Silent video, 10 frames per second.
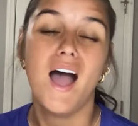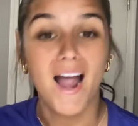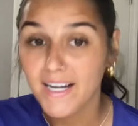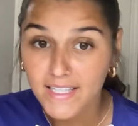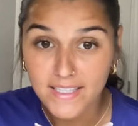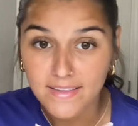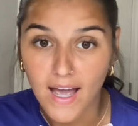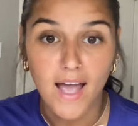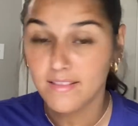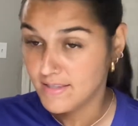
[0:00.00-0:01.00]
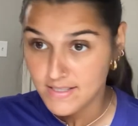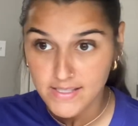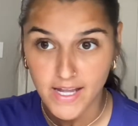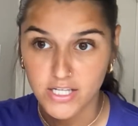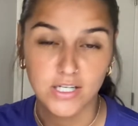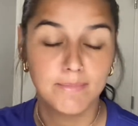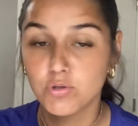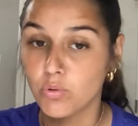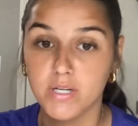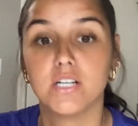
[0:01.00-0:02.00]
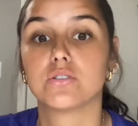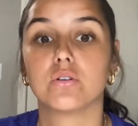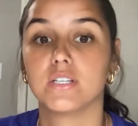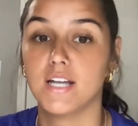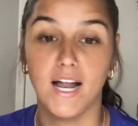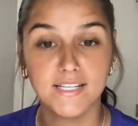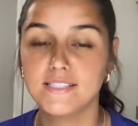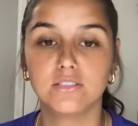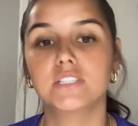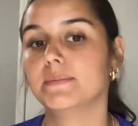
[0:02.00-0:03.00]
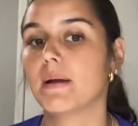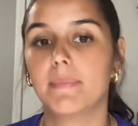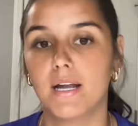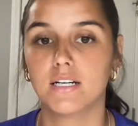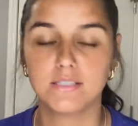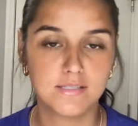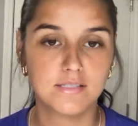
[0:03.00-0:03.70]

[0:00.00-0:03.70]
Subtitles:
I need that at this age, and I'm 20 years old and I still need my parents.